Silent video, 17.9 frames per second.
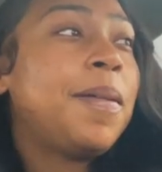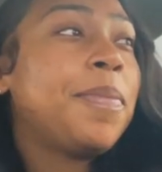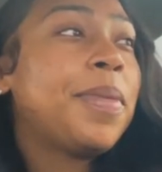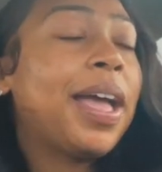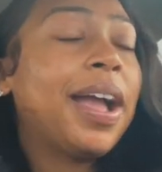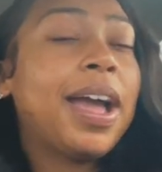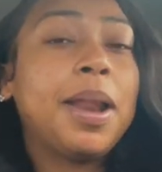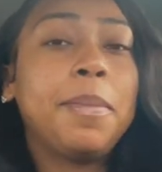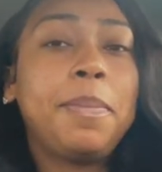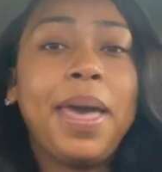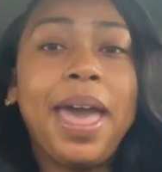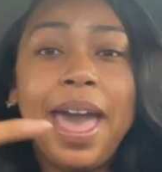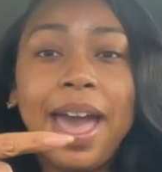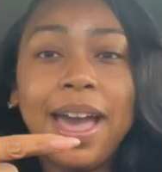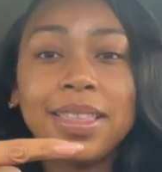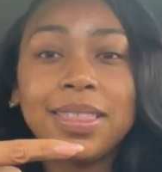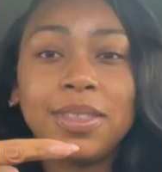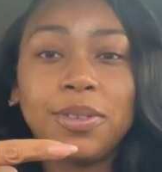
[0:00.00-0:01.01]
I gotta
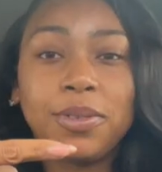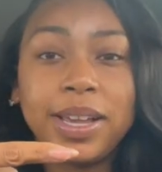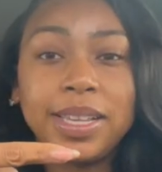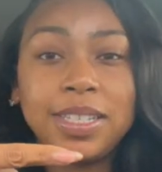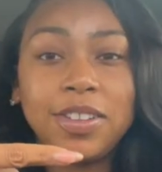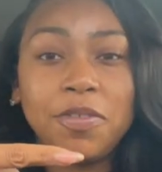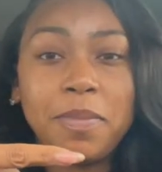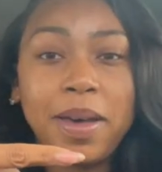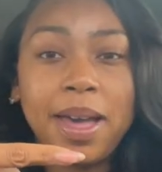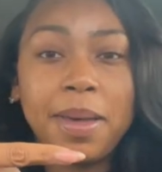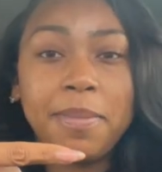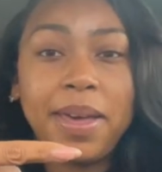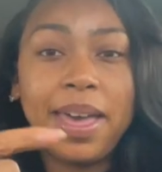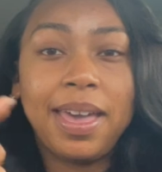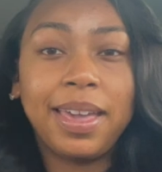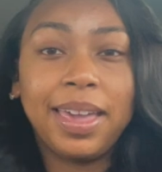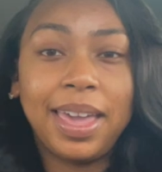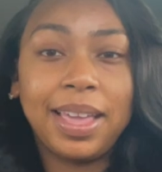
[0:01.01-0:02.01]
pack the rest of my
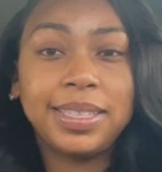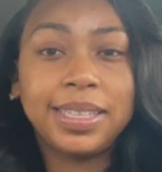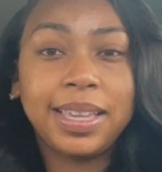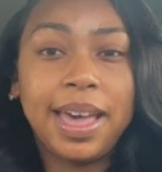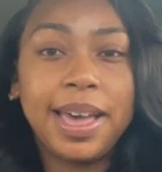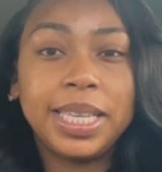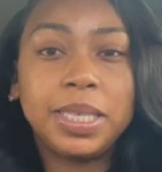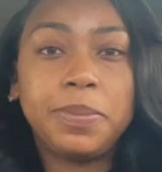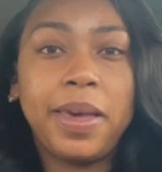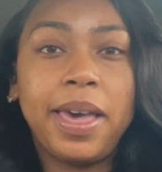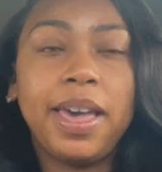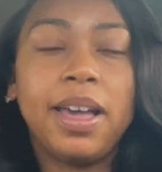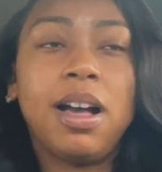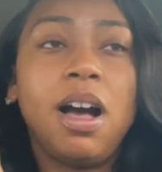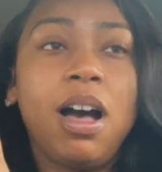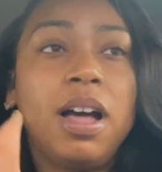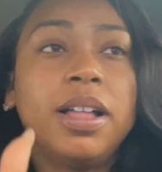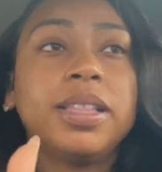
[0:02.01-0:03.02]
bag and Sky's bag,
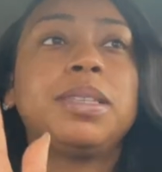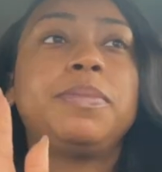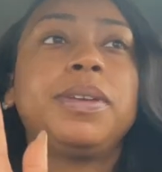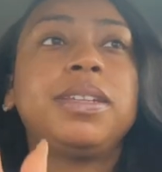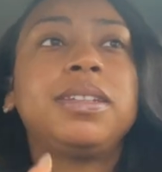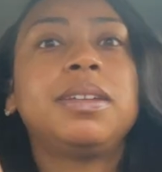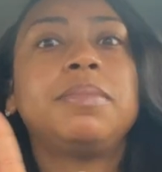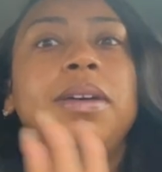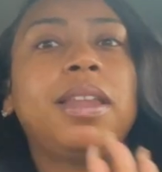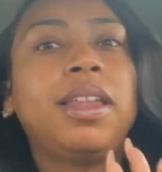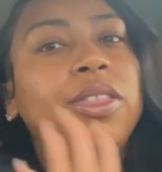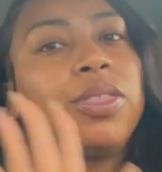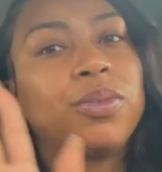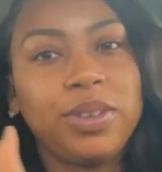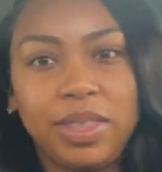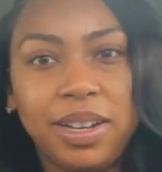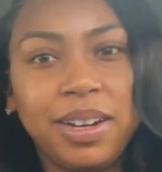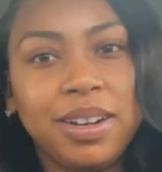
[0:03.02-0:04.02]
all to be done by like
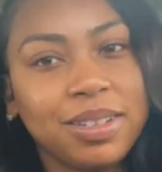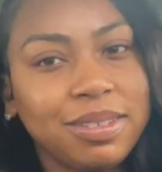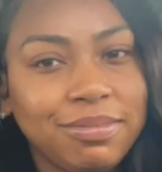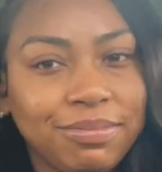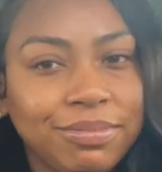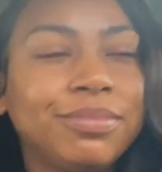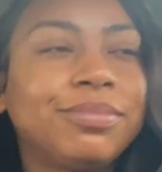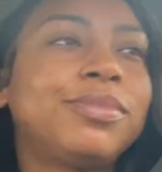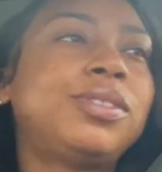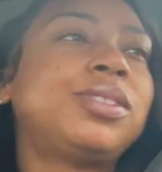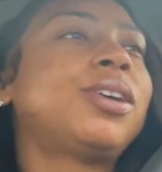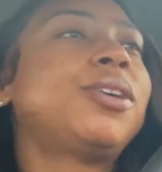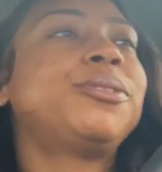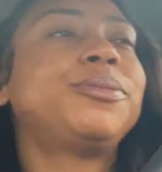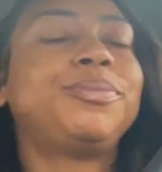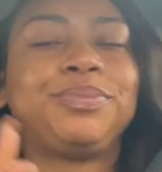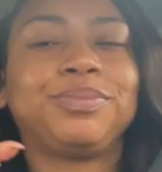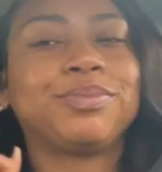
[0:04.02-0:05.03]
3.30.
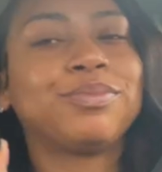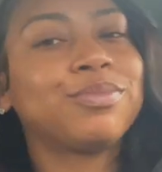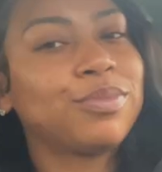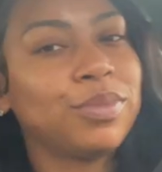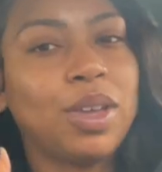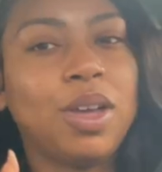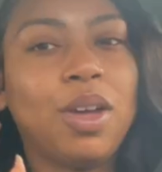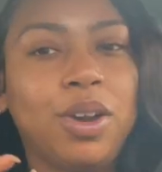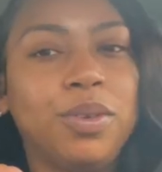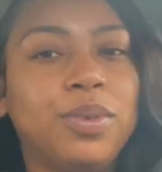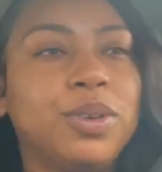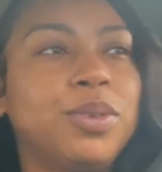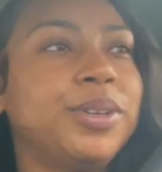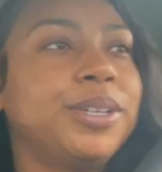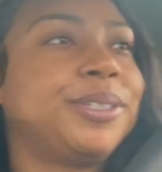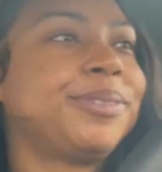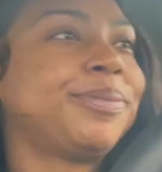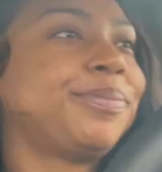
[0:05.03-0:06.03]
So, hold on real quick.